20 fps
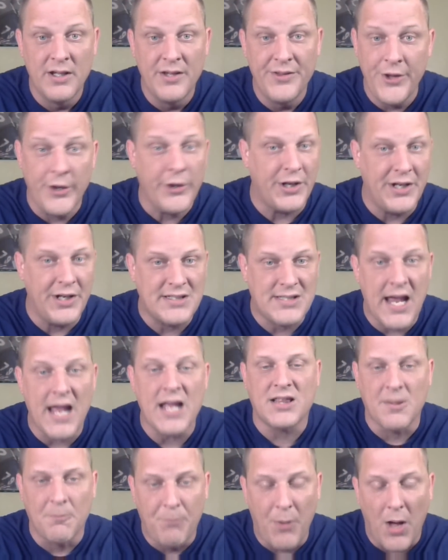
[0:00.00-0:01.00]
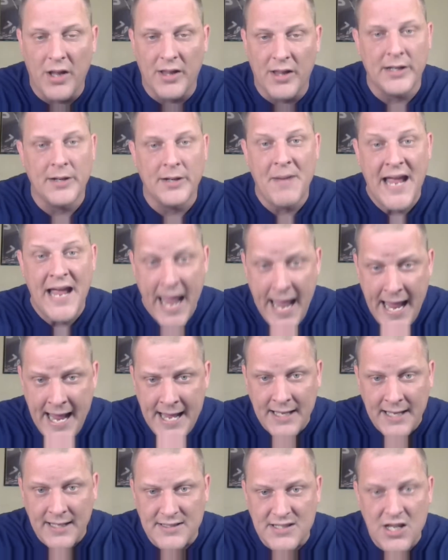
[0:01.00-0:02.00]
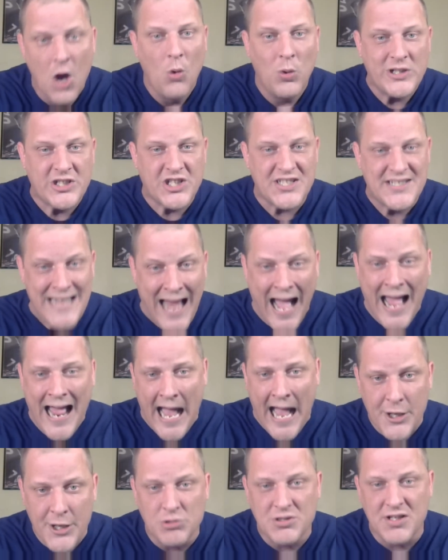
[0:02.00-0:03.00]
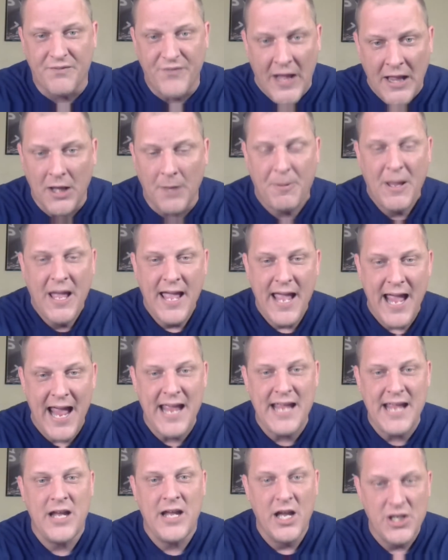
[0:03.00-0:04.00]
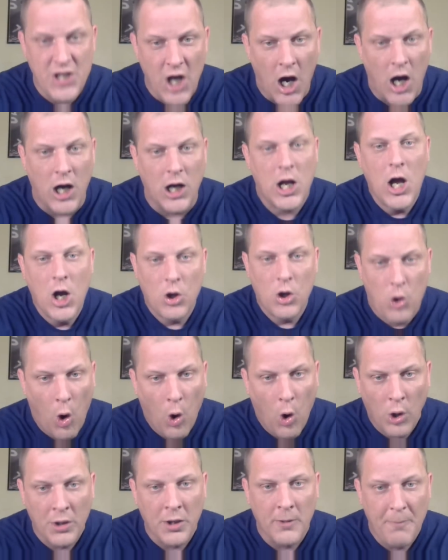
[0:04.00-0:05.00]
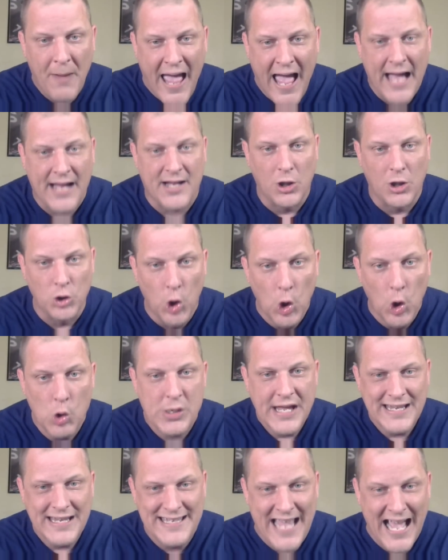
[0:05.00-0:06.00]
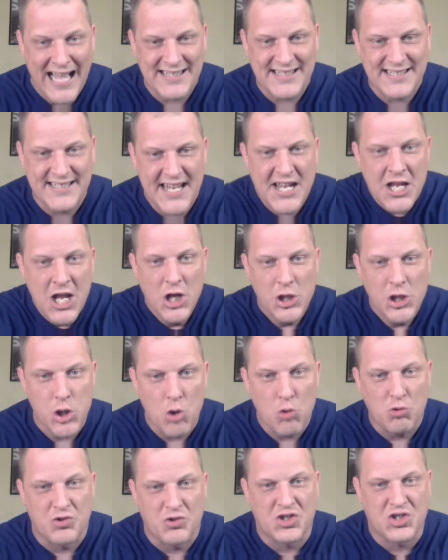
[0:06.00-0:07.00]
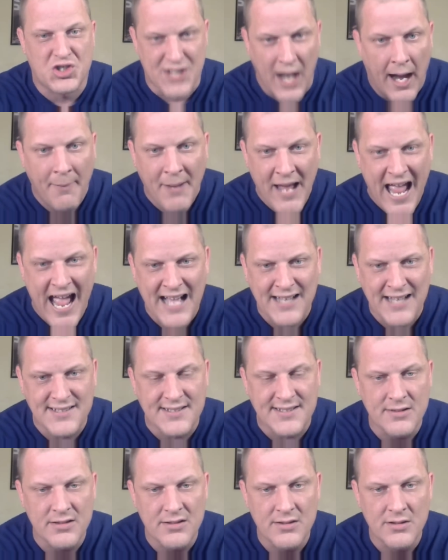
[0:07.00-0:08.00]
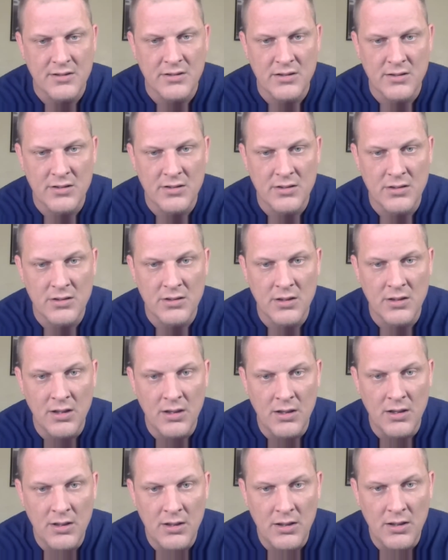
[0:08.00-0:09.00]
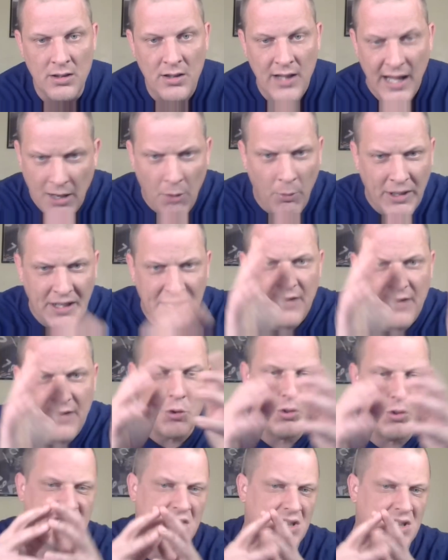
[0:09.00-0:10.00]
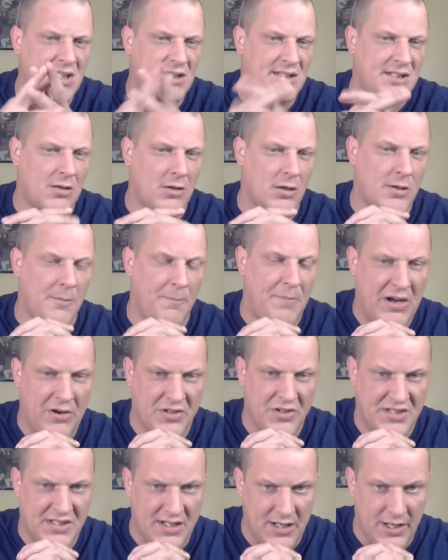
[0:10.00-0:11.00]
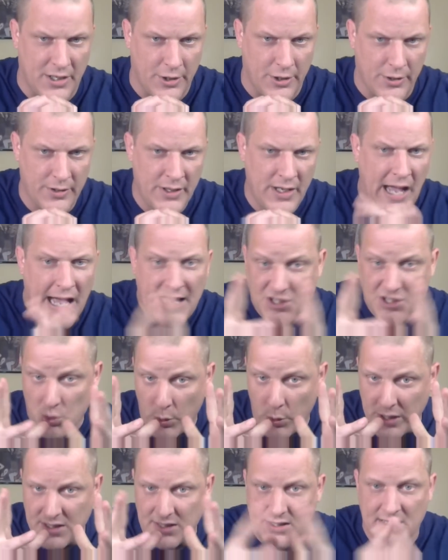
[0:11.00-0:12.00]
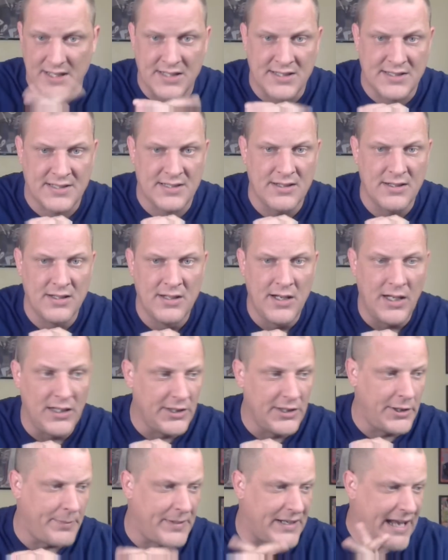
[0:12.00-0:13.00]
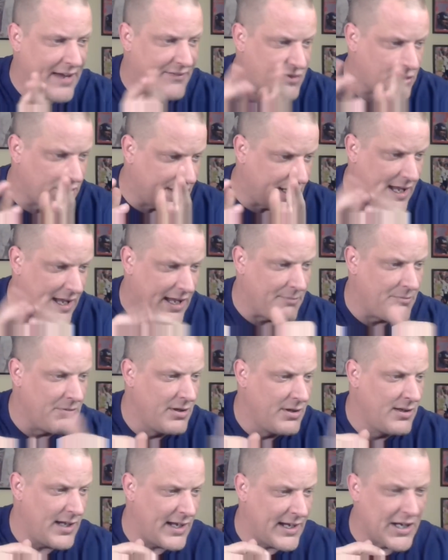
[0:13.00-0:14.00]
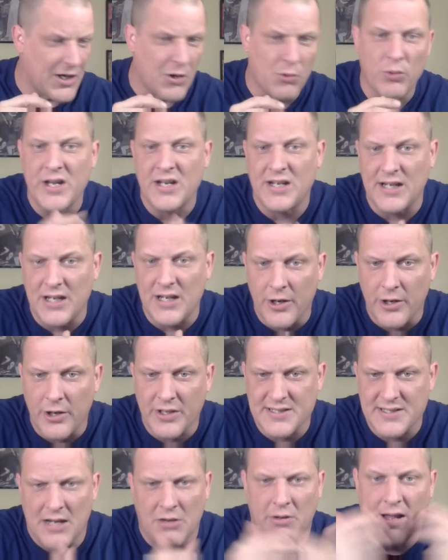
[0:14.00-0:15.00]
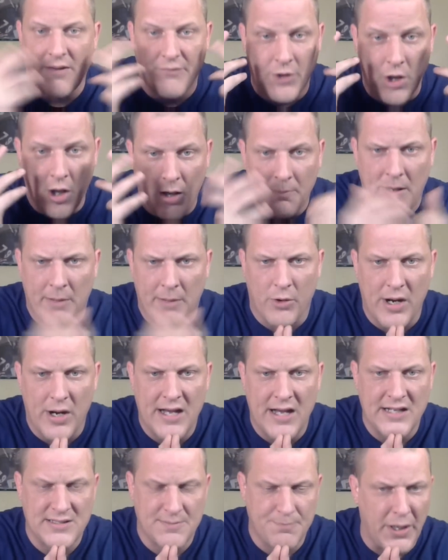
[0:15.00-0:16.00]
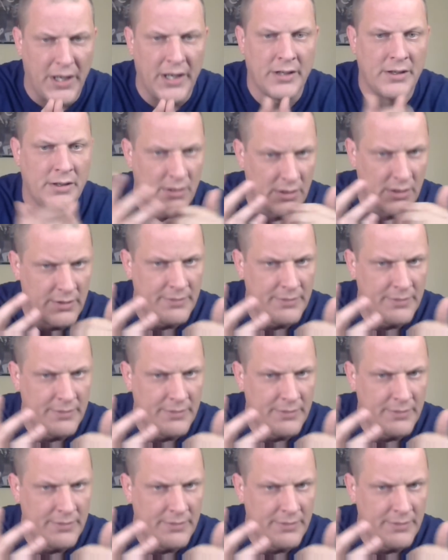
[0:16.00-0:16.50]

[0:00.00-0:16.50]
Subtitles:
they're going to take the ball out of my hands, which is not how you develop a young quarterback, Luke Getsy, you dumbass. I want to give you a statistical comparison here. I tweeted this a little bit after the game. I got to read it here because I don't have it all memorized, but